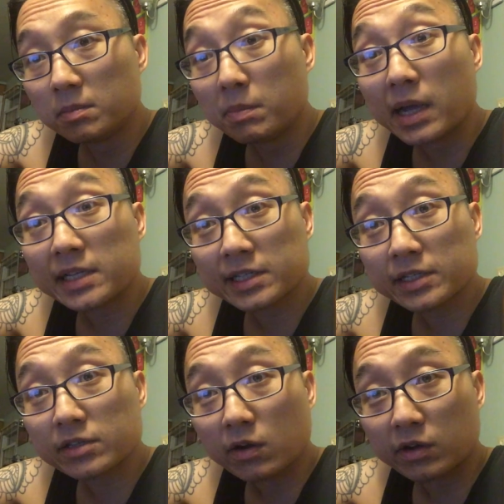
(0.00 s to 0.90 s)
best
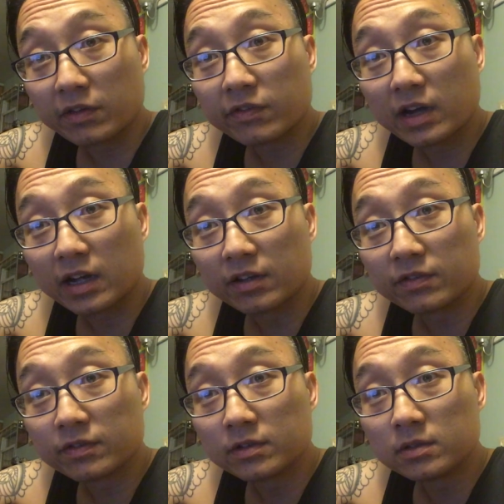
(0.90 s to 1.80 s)
starting
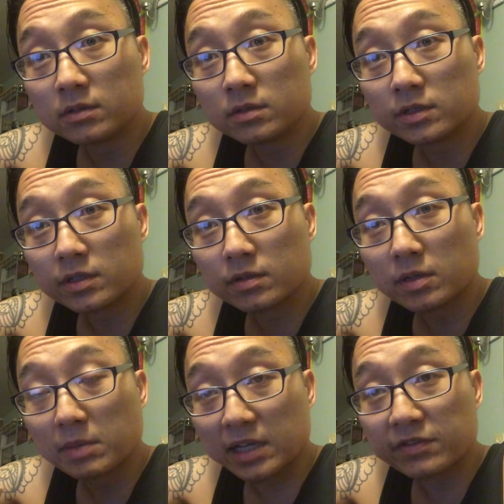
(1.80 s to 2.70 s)
five, the
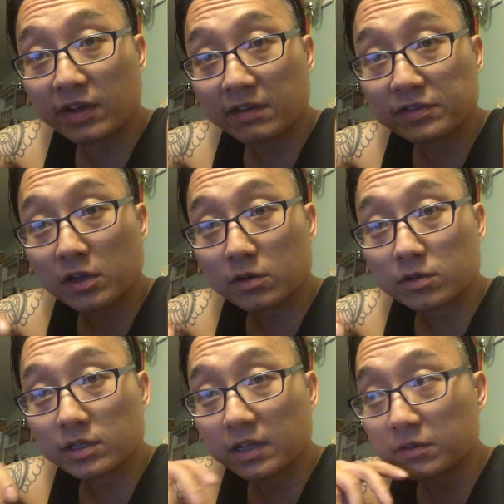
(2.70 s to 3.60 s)
best five
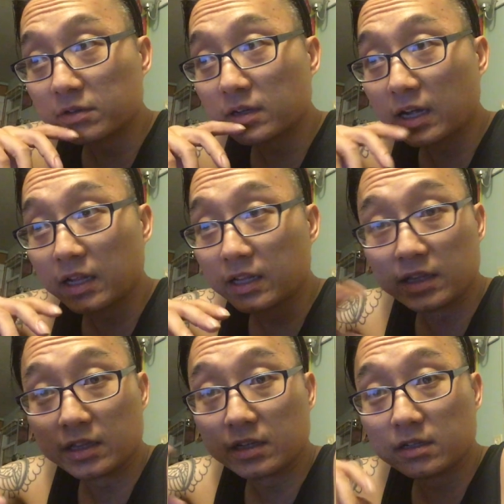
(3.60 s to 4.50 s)
starters on the uh,
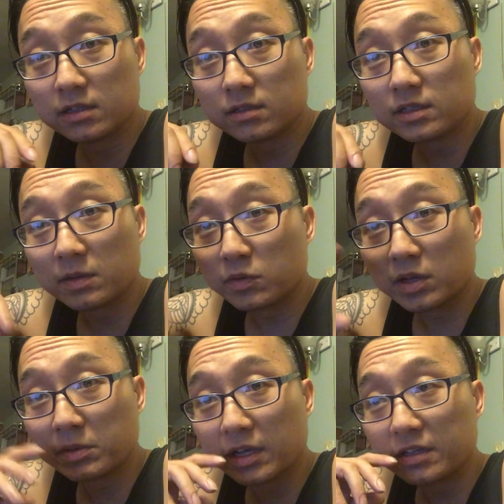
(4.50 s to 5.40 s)
in the
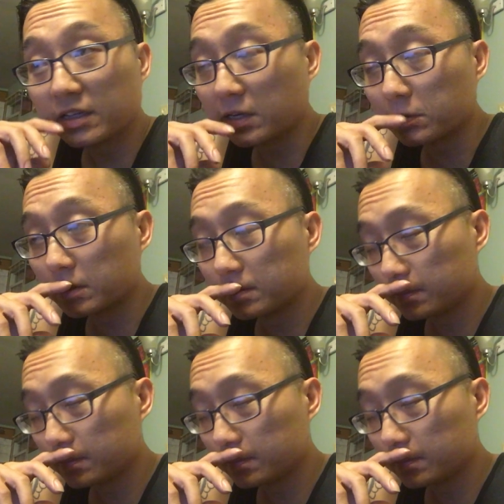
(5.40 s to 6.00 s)
WNBA entirely.